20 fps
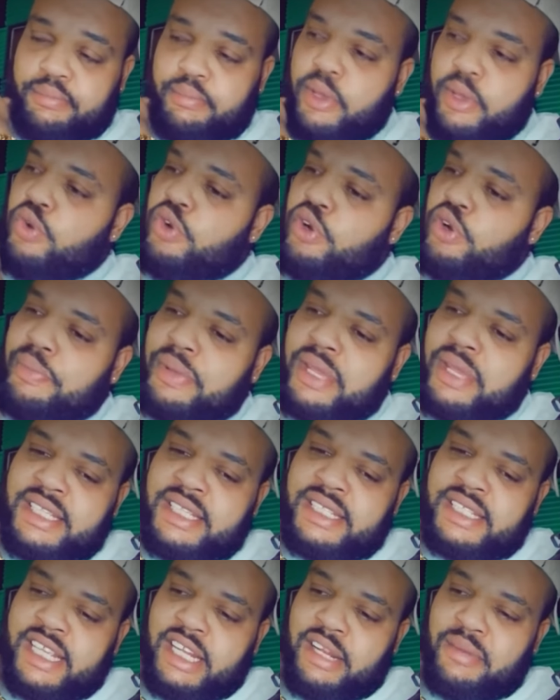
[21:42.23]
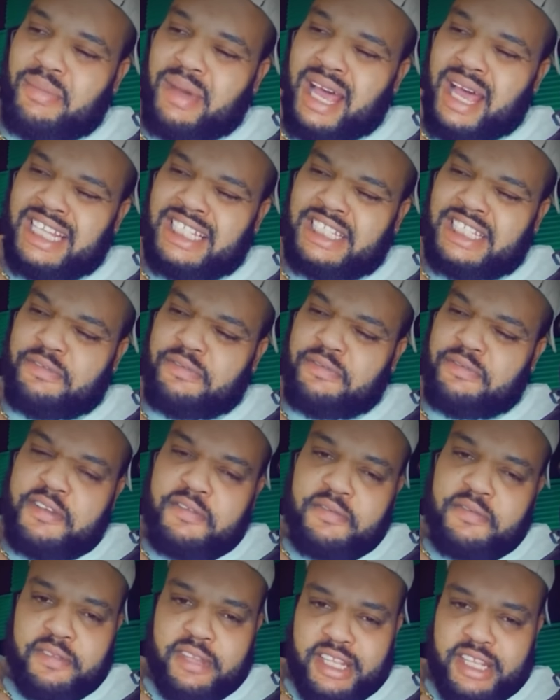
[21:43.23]
me wanna pay Silk Bass
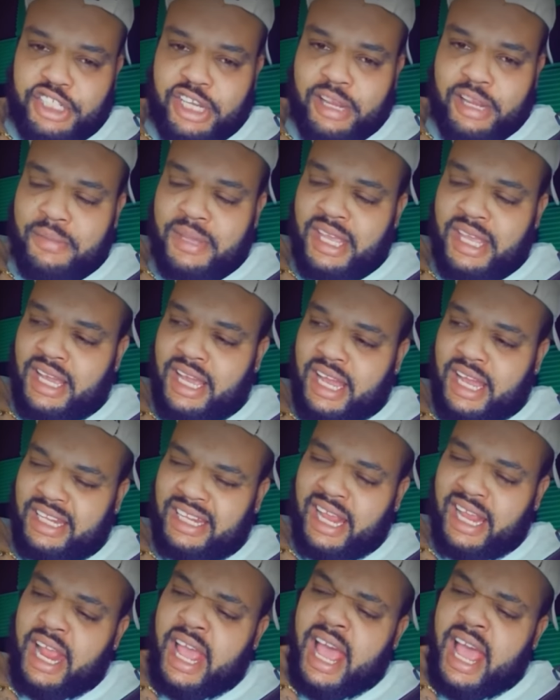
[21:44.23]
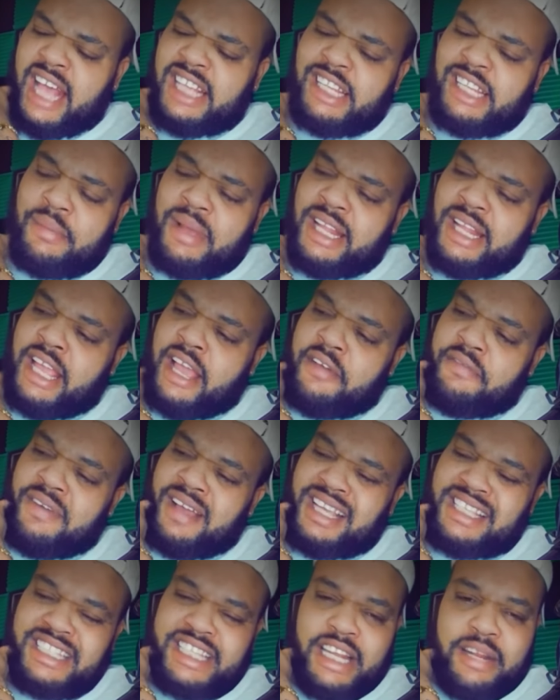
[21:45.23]
50 Jamaican. As a matter of
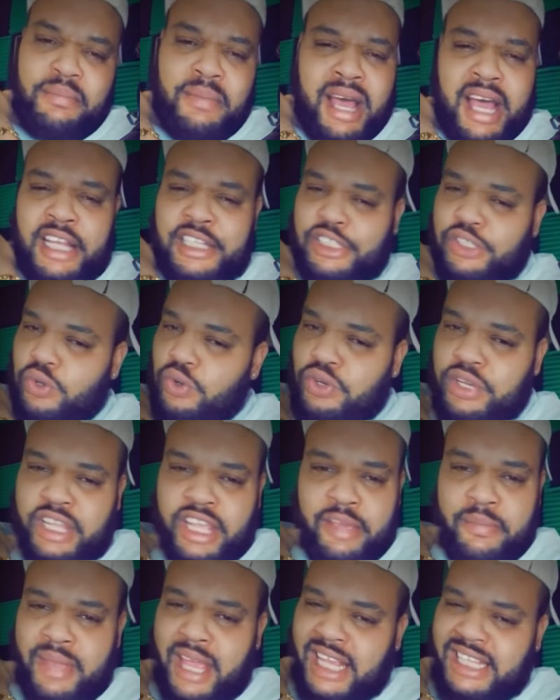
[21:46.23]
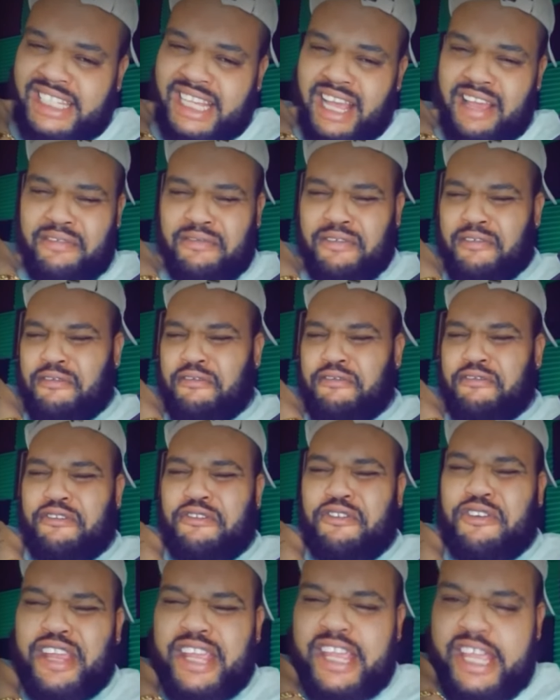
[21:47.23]
fact, Silk Bass couldn't give me a song for
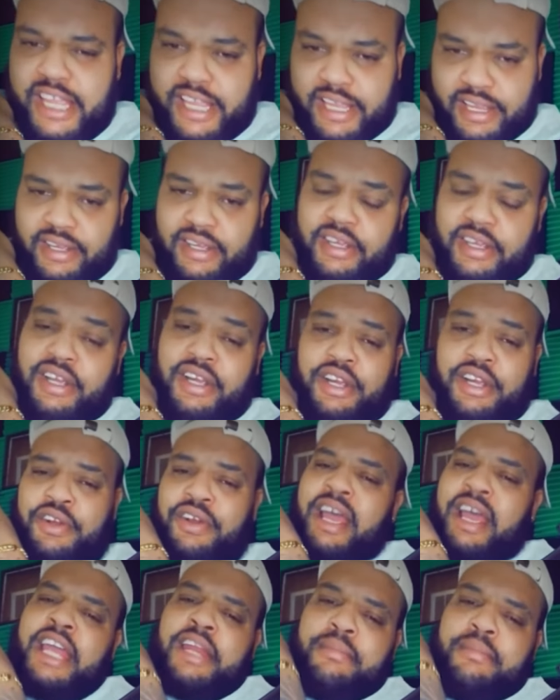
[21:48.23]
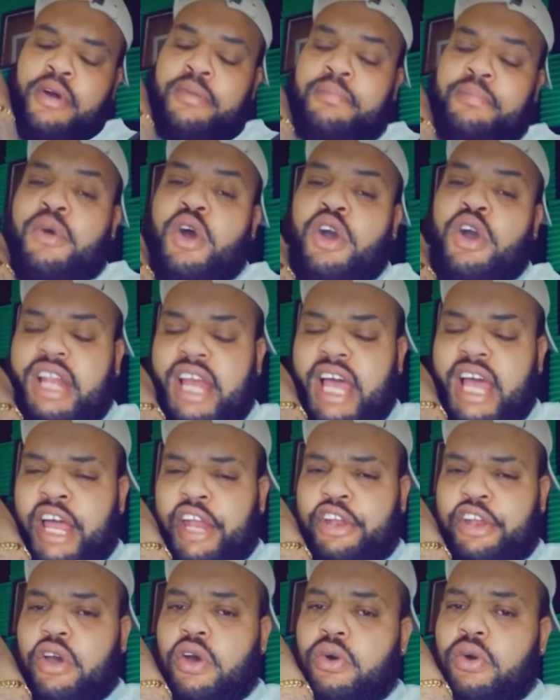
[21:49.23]
free. Right, Bumbuckler,
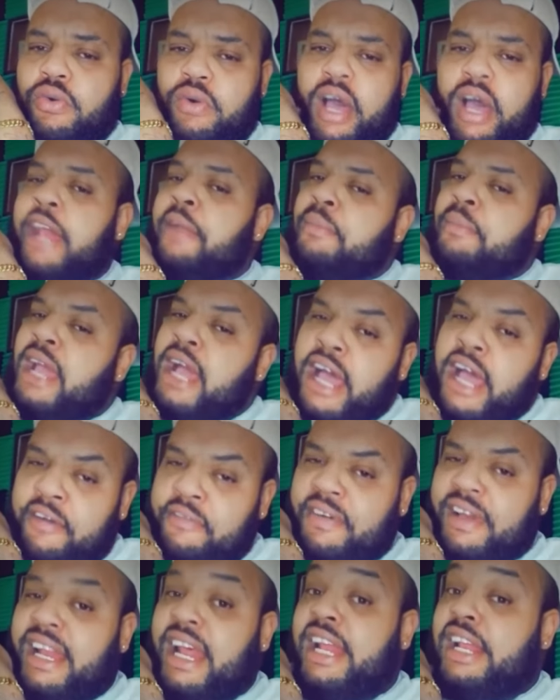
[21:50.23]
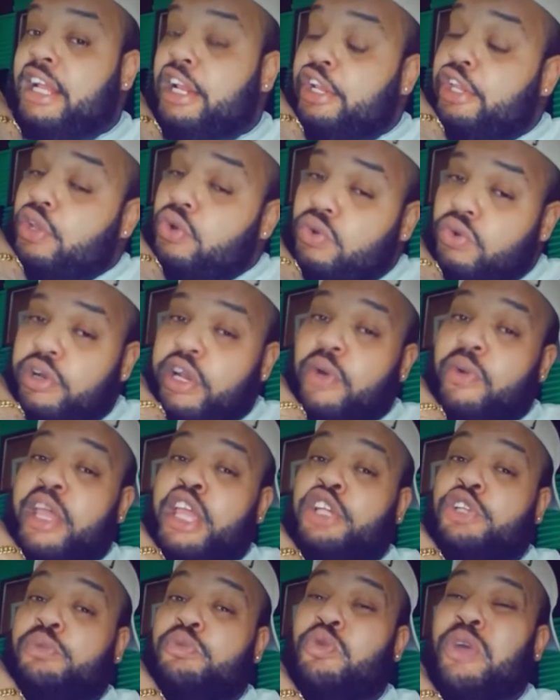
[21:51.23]
like now. On behalf of the little youth that
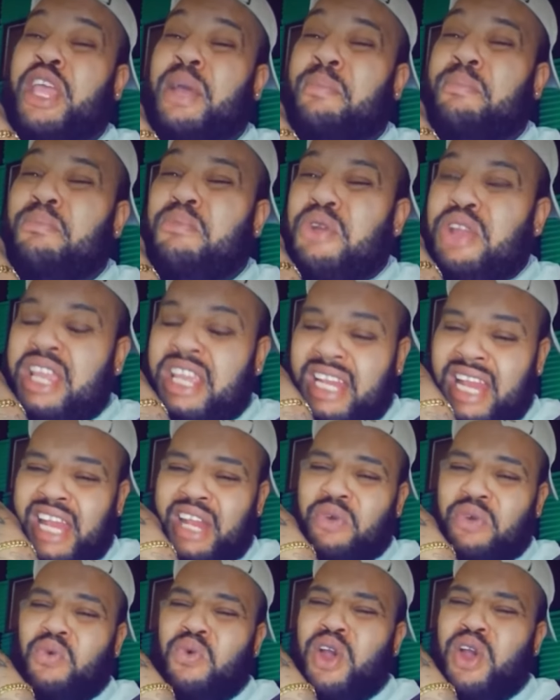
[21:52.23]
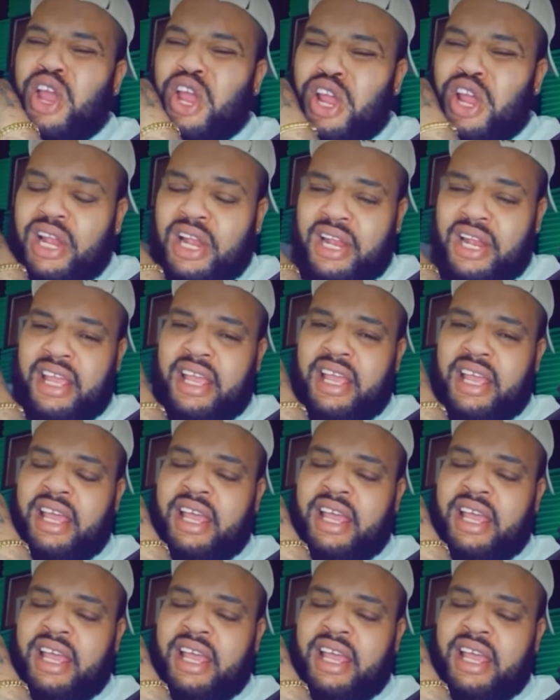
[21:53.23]
we are bringing to the world.